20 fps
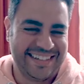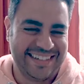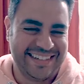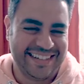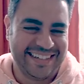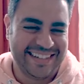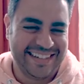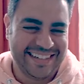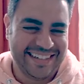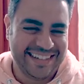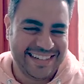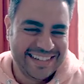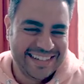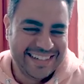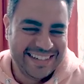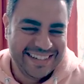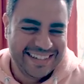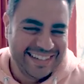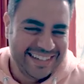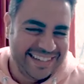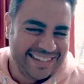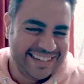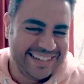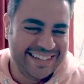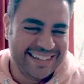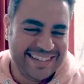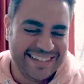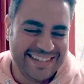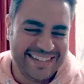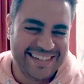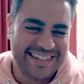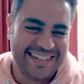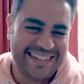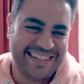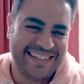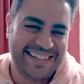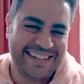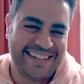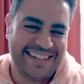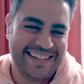
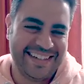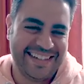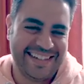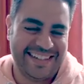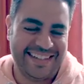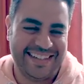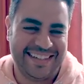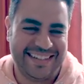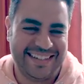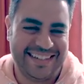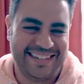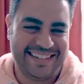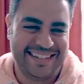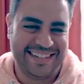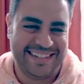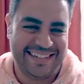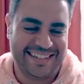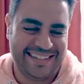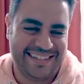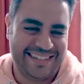This person isn't speaking.